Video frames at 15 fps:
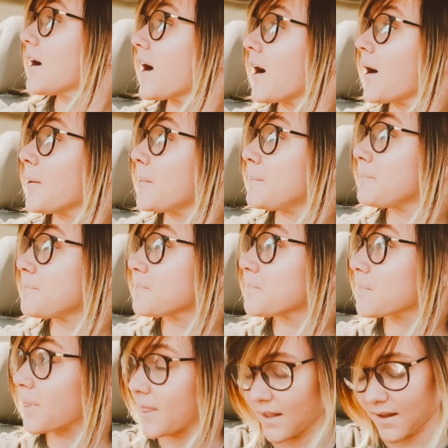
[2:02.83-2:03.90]

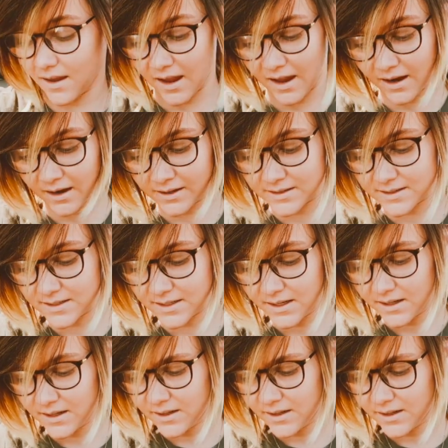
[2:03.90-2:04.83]
And